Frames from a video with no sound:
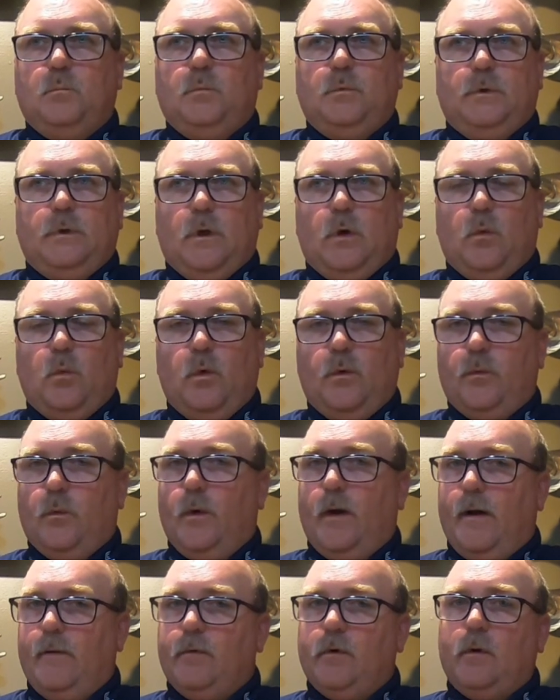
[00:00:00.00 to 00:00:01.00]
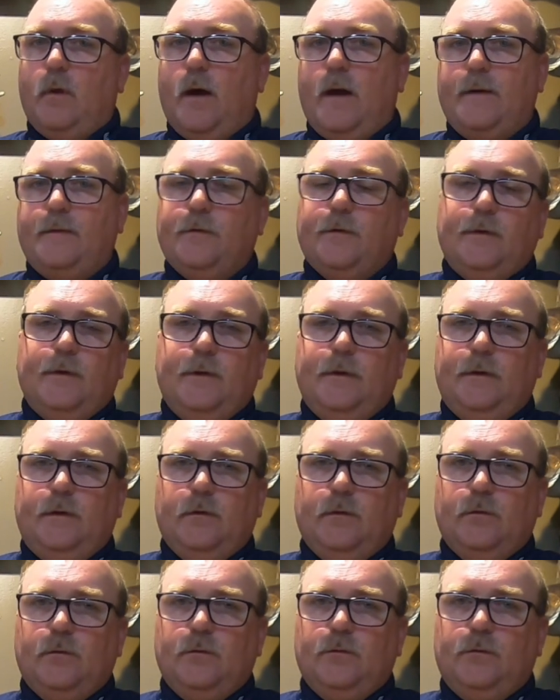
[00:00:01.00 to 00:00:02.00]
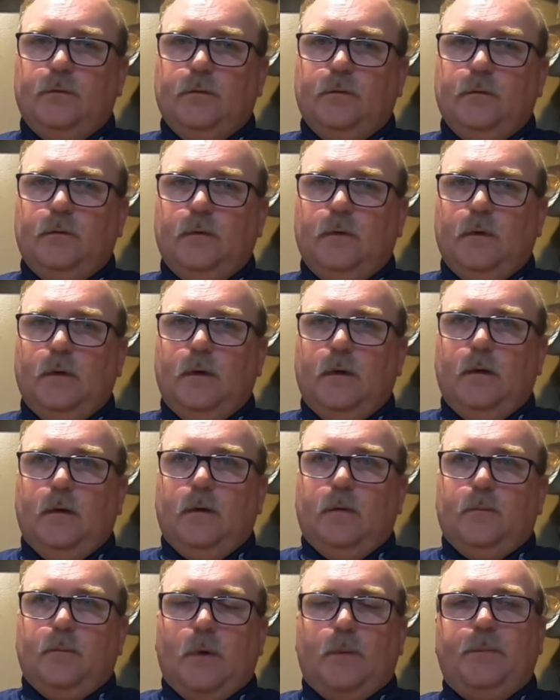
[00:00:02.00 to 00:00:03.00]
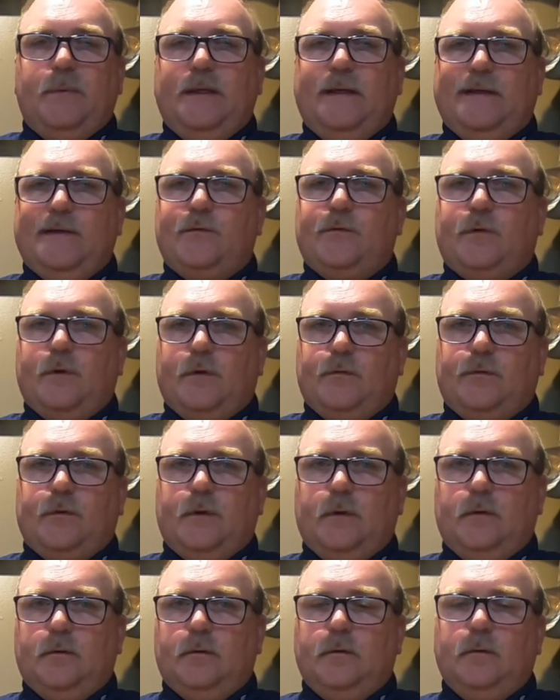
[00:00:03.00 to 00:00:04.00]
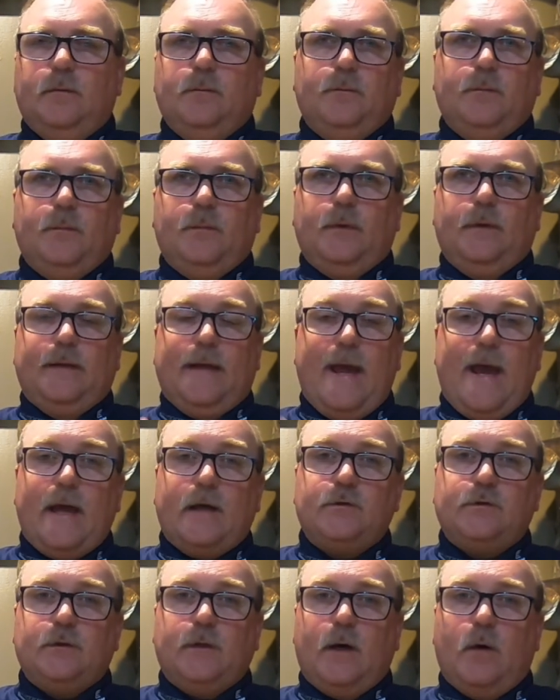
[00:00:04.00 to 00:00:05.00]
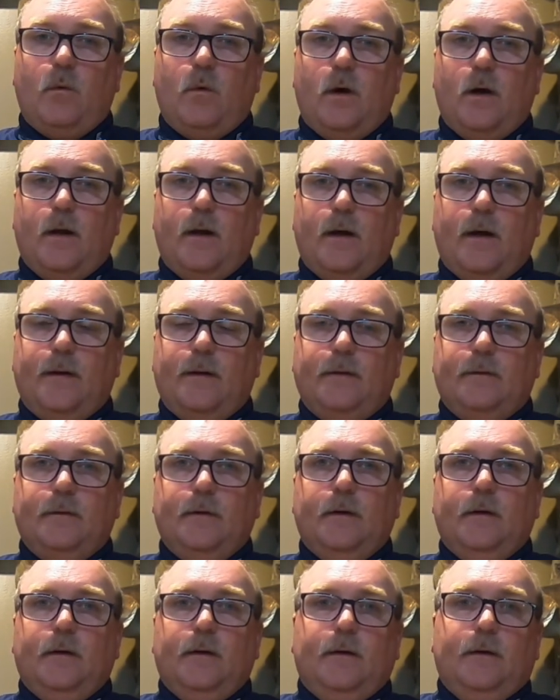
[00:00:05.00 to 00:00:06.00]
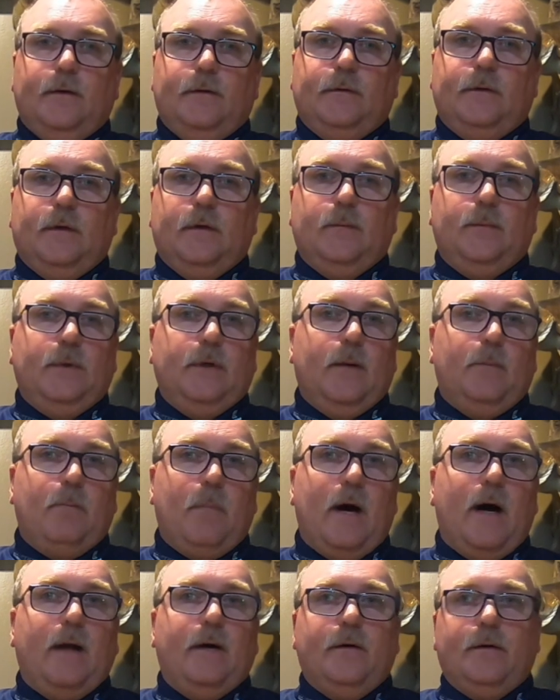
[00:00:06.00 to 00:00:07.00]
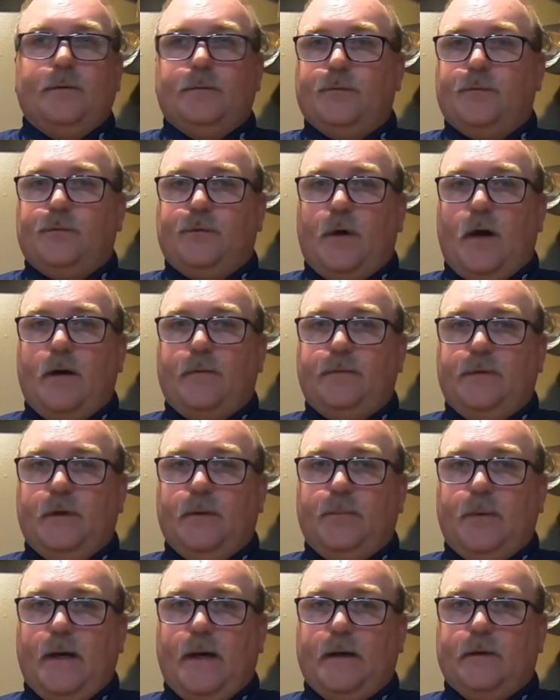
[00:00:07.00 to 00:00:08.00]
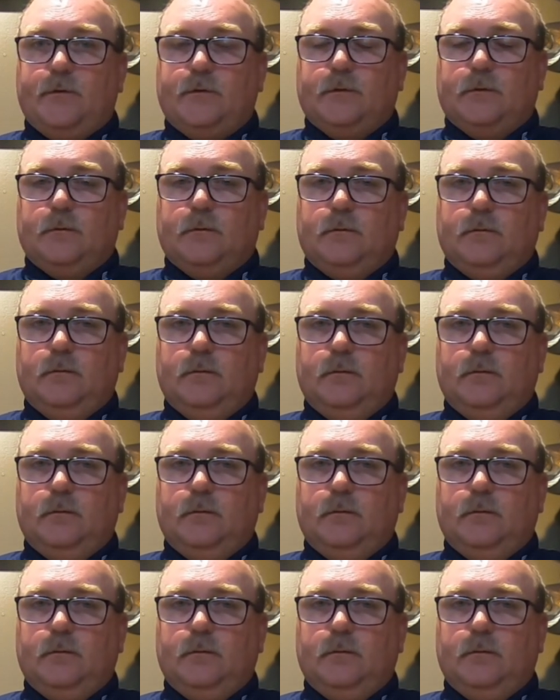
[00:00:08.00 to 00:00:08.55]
You know, with whatever line you're going to use, but be consistent. The action I want on it is going to be a moderate soft tip action.